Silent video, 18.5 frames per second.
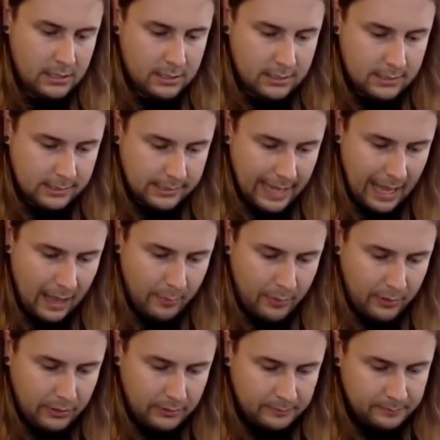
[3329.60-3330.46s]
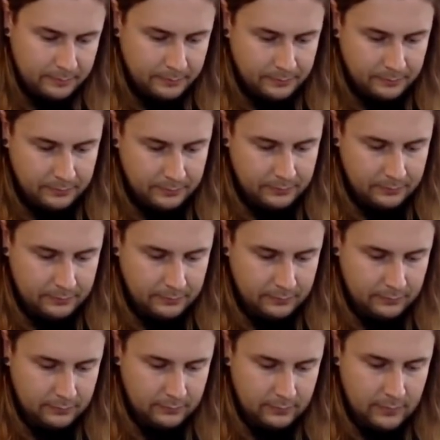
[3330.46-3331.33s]
Scalpel.
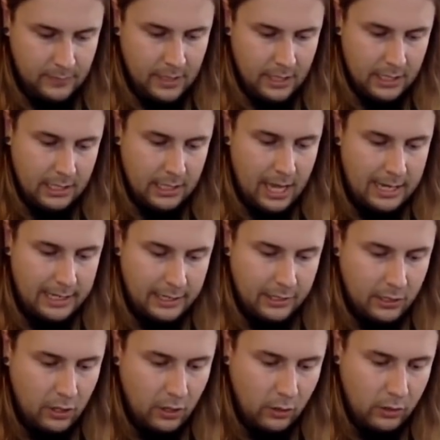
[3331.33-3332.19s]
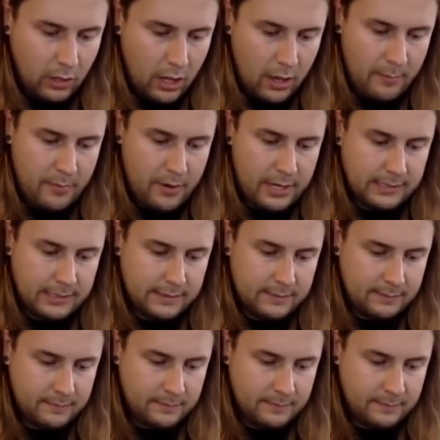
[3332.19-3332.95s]
I need a cold compress.